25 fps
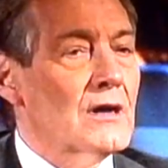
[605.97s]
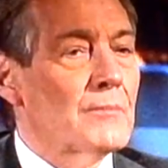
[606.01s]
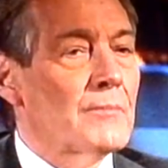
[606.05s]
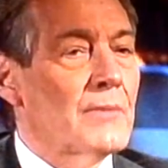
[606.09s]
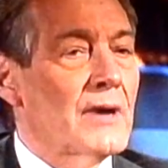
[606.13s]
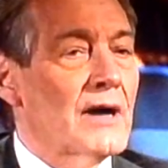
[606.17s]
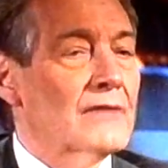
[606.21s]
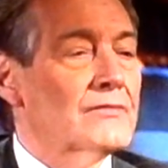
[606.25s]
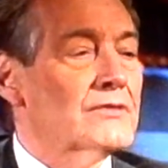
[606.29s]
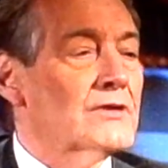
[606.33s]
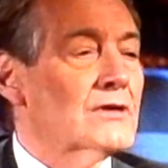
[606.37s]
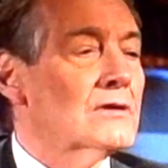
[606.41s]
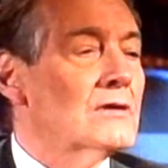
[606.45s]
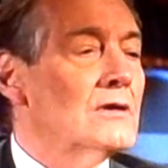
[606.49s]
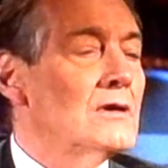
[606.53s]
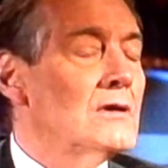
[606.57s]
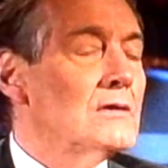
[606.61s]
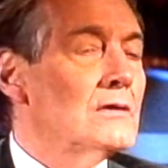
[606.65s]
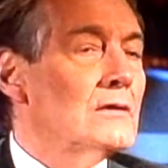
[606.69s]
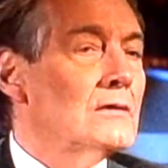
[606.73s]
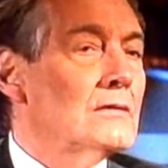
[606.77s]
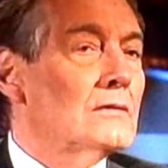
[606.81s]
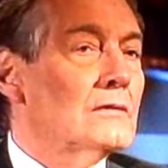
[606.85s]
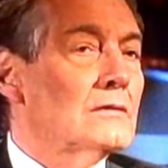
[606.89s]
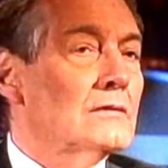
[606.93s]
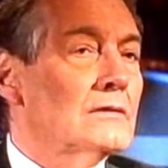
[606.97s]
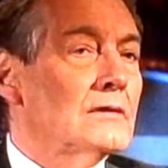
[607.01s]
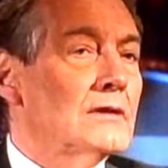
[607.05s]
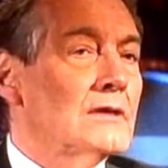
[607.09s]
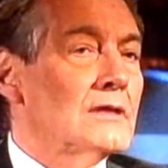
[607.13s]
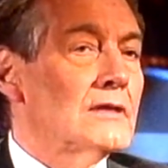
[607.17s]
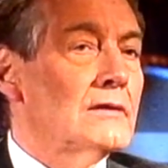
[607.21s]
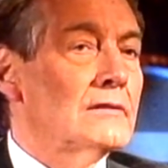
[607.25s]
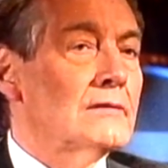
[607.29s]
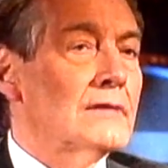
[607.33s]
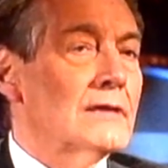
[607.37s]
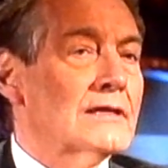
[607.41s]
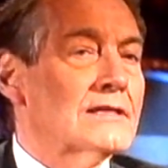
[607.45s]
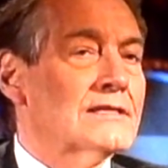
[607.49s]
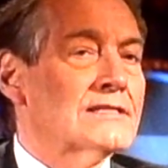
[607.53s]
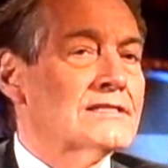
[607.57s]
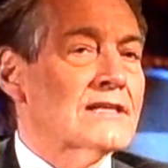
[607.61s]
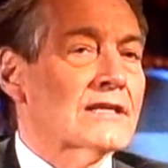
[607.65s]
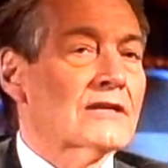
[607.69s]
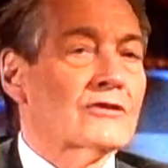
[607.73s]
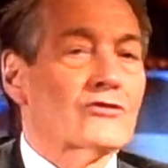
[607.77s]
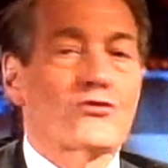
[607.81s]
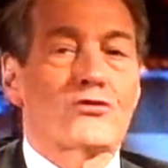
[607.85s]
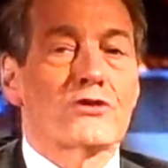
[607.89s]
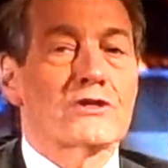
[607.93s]
about the the
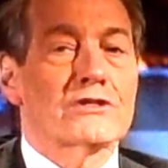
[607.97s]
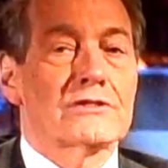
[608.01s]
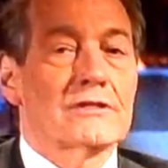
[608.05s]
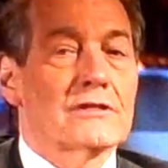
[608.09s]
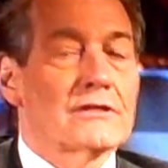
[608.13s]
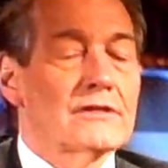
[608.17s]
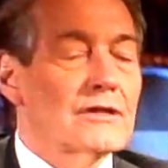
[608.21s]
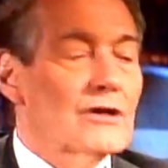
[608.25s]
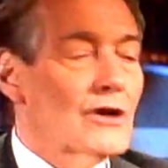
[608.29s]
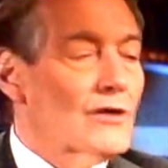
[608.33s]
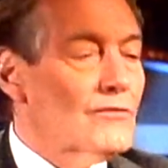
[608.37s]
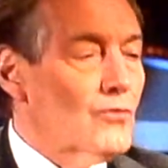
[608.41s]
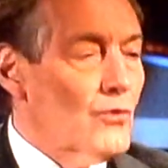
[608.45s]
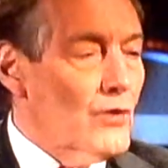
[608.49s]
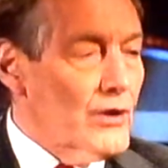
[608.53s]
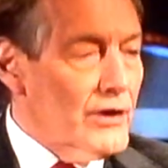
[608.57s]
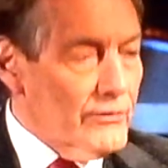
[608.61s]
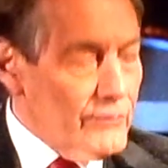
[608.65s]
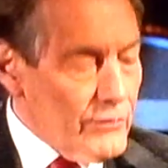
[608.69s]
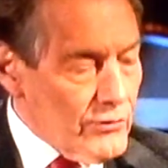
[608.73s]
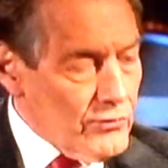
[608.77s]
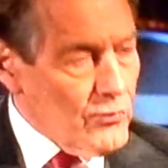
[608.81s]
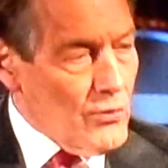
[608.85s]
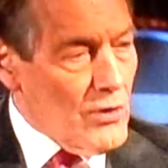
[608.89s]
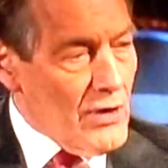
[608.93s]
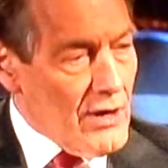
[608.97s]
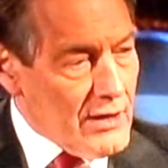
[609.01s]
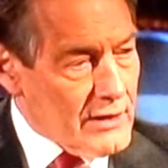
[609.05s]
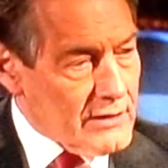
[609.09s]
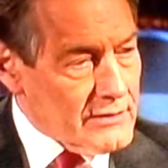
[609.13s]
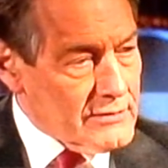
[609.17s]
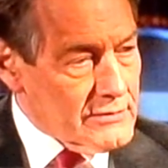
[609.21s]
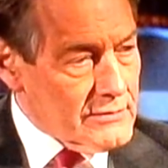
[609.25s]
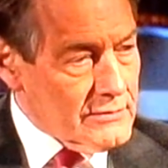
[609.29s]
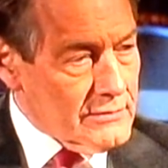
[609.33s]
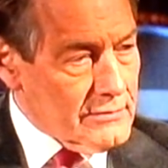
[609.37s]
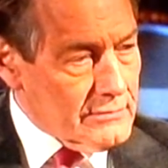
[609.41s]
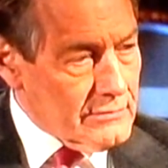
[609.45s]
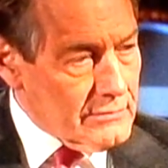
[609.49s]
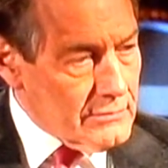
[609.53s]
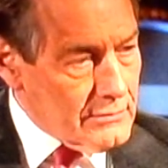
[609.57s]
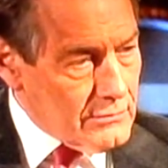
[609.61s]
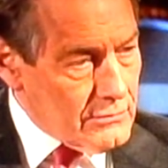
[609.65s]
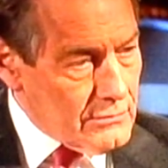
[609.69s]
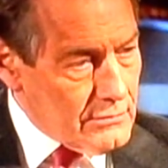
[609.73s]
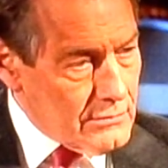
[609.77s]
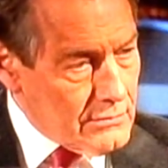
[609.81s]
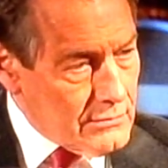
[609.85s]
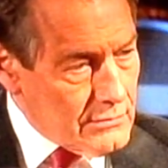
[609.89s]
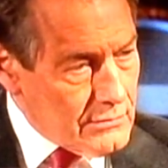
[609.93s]
eccentricity of whatever it was. I think it
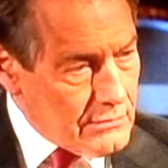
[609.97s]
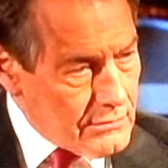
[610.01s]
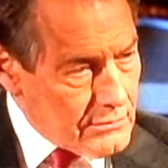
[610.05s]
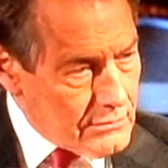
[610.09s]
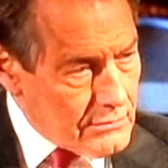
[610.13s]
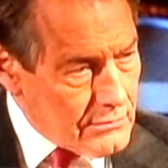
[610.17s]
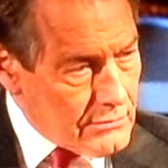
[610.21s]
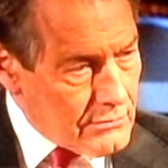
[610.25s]
was the vision